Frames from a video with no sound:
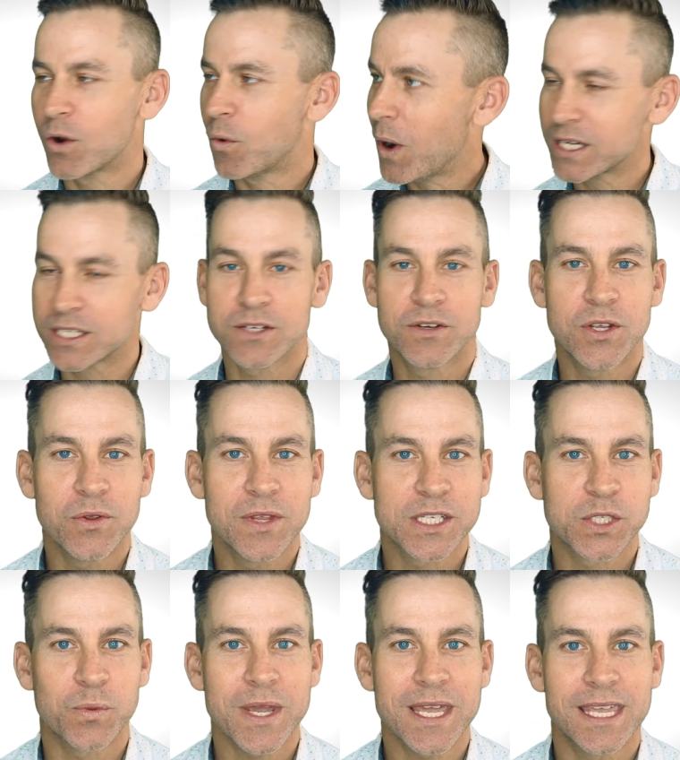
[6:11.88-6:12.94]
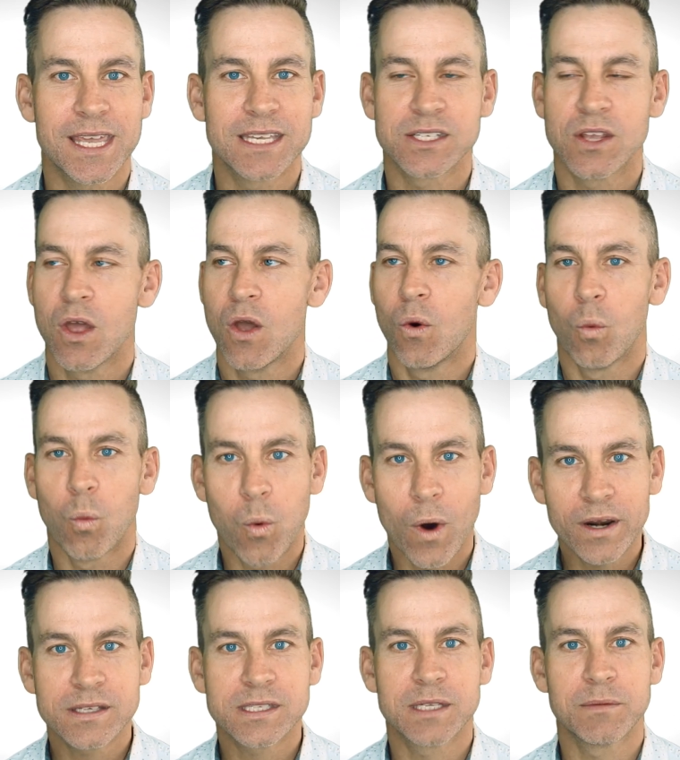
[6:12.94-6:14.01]
question to you this week is,
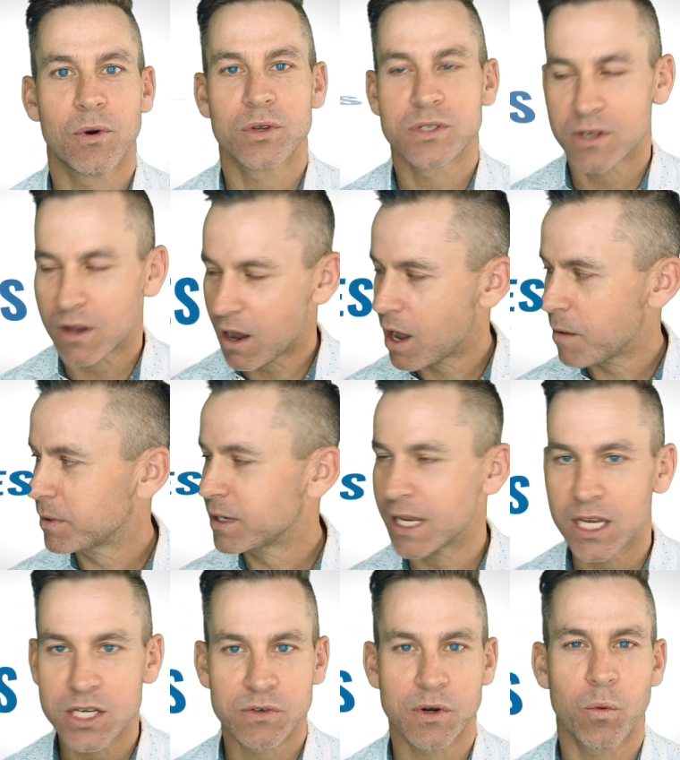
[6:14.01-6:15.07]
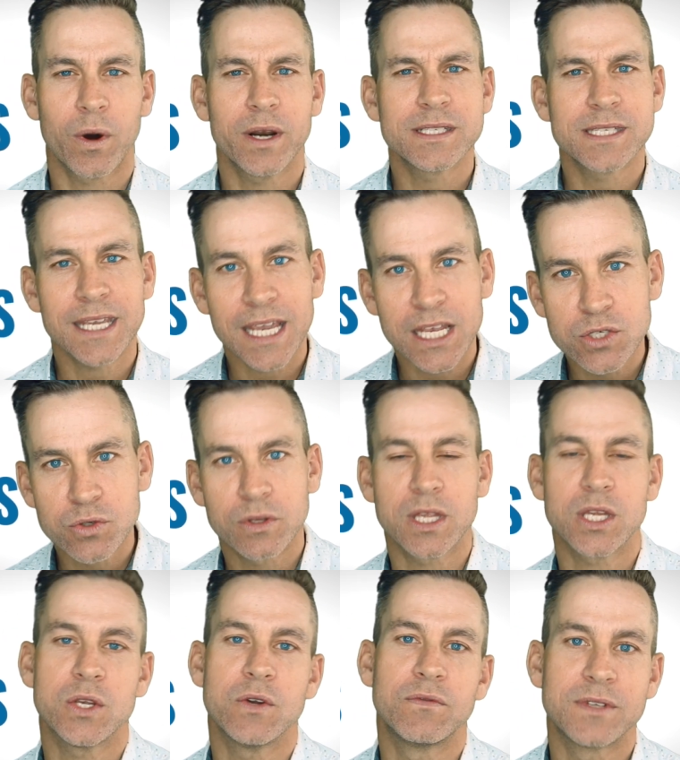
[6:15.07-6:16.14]
what is the most common injury? What is the injury
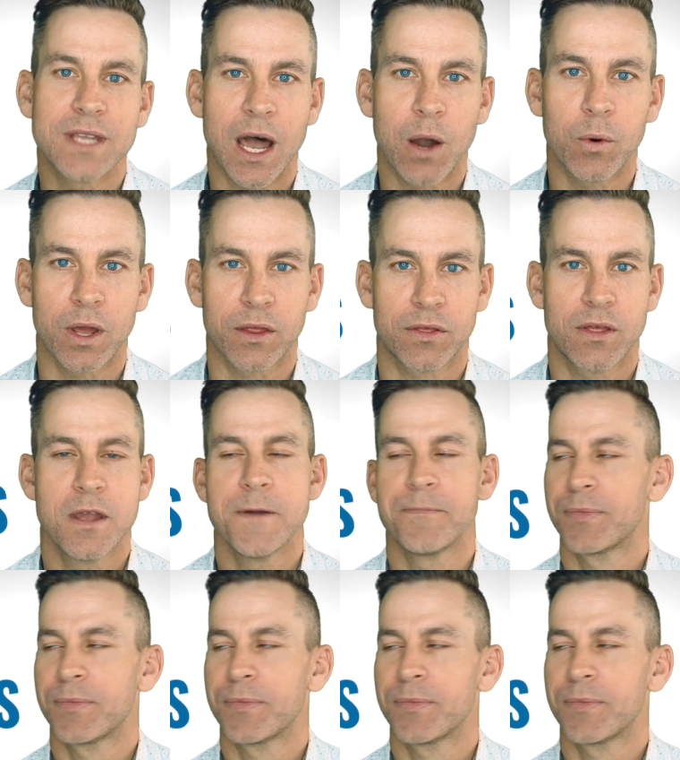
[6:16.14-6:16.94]
that you've dealt with?